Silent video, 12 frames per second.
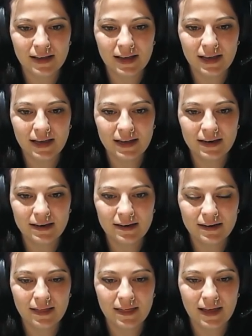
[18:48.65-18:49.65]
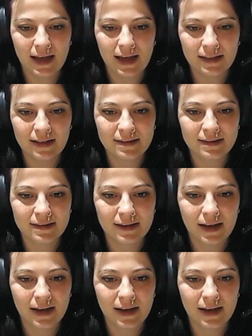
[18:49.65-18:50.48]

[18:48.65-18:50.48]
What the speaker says: kid that